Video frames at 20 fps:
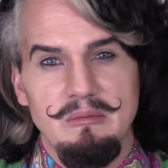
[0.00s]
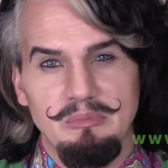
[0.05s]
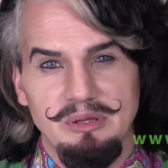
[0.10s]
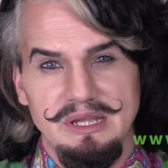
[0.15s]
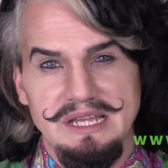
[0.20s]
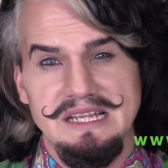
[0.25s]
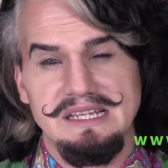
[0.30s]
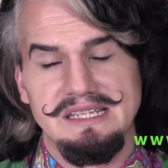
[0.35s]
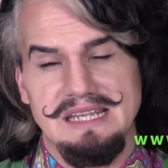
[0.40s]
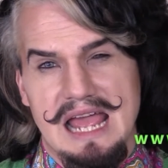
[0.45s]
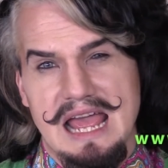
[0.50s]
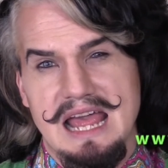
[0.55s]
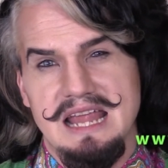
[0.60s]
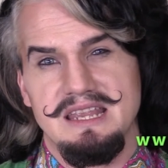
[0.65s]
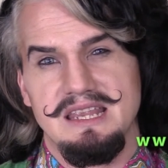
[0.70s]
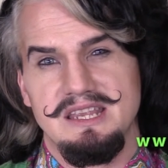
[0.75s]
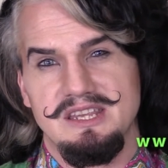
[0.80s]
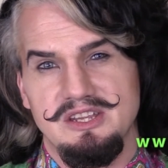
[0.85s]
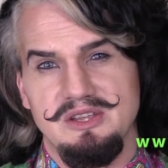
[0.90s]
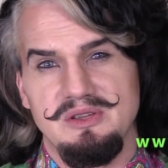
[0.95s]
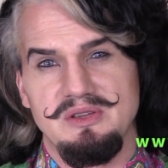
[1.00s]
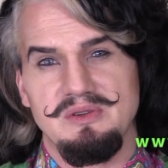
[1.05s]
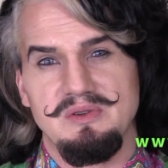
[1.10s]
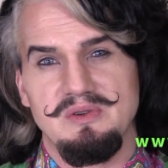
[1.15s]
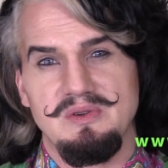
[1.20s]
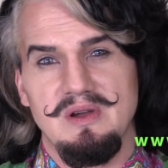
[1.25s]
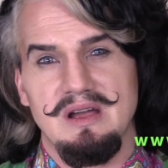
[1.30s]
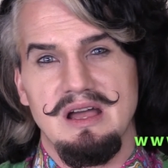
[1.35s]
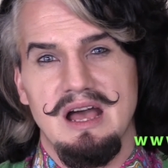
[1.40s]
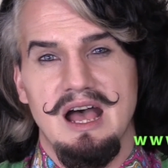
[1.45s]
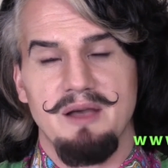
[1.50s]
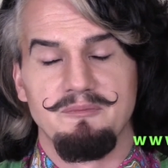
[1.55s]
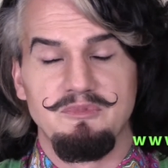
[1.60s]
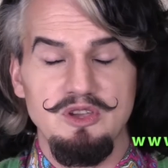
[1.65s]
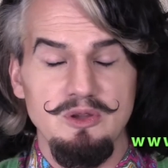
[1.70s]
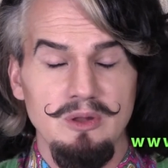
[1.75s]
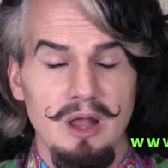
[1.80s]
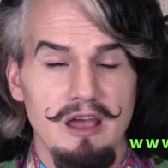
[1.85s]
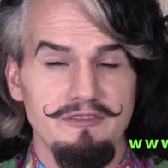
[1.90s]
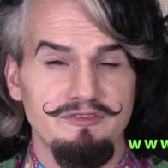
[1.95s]
please head to
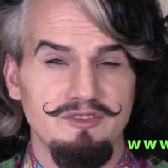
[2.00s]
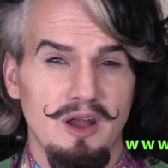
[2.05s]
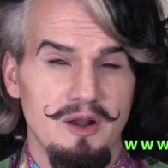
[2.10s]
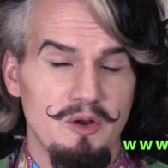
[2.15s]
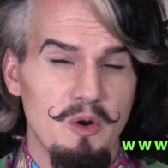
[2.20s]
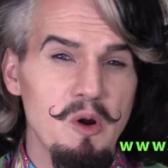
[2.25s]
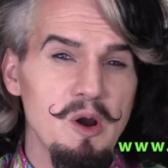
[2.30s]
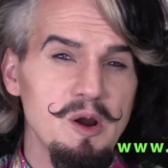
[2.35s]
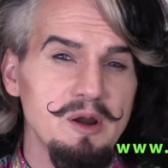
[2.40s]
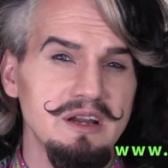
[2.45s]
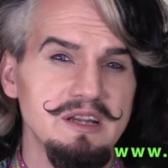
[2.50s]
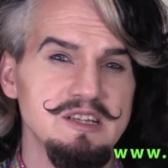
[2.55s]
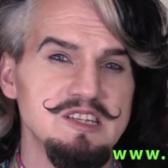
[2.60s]
qlife.org